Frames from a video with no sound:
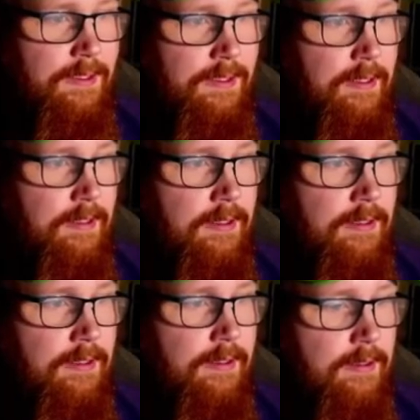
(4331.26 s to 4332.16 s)
I like
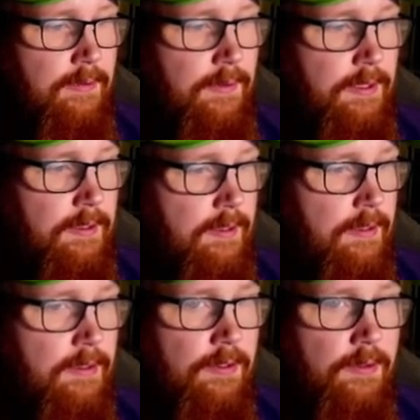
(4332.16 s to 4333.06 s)
the the fact fact that I had a
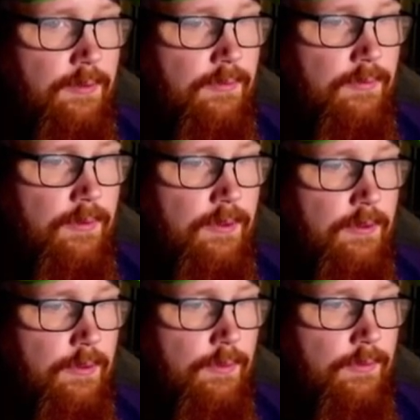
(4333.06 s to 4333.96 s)
ghost for
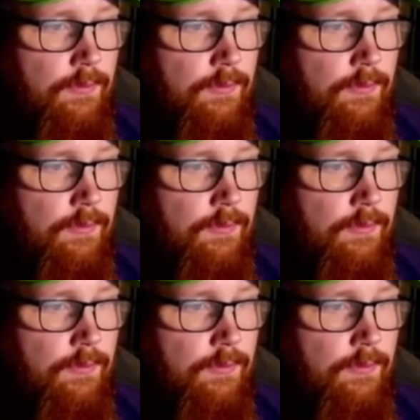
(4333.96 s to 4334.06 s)
ghost for